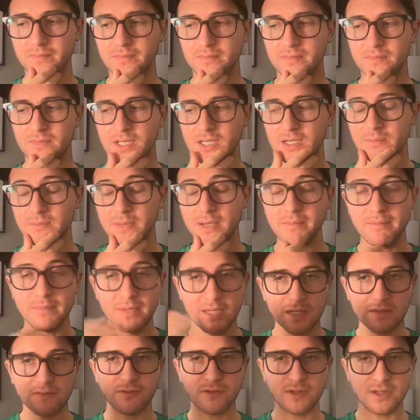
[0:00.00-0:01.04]

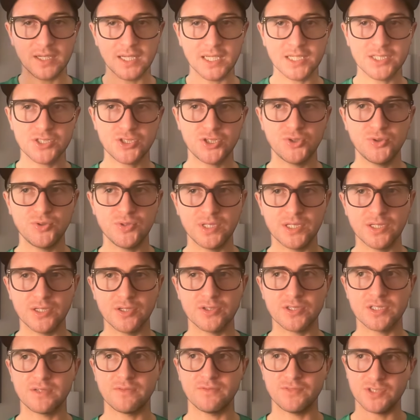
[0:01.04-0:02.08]
commitment for the next 2
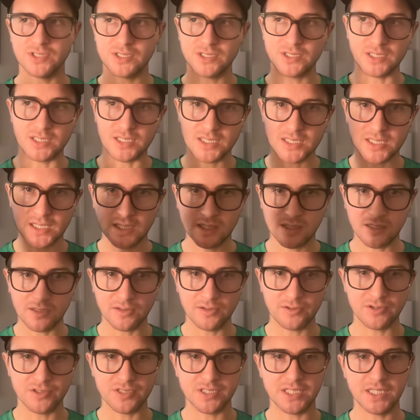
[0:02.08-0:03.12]
years of just a
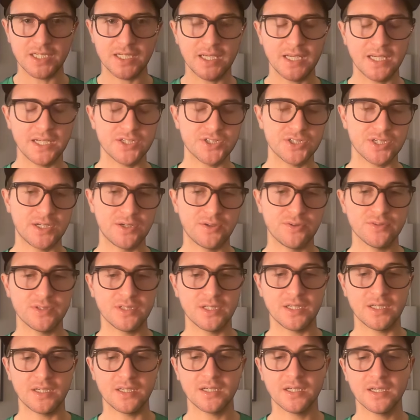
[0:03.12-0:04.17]
singular DH. I don't
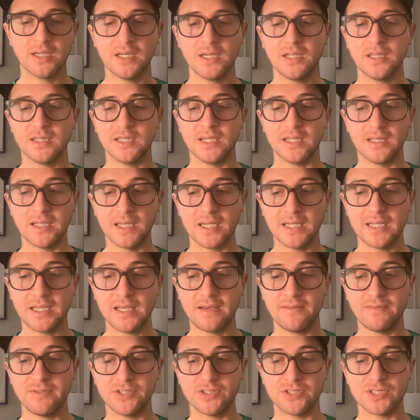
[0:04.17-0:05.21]
think they like
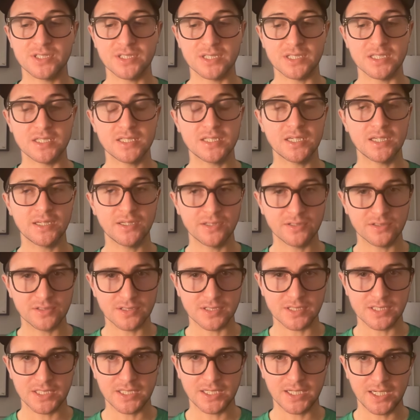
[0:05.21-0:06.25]
having just a singular
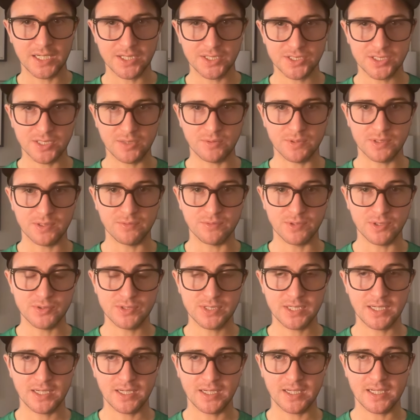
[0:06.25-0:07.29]
DH. They want to
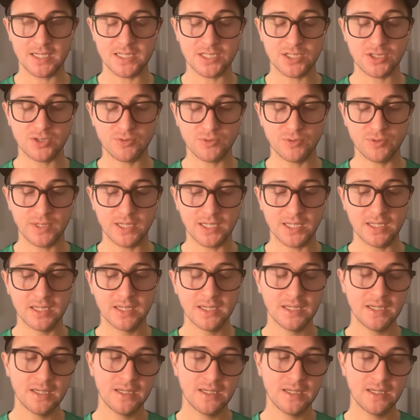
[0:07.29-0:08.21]
rotate guys through it.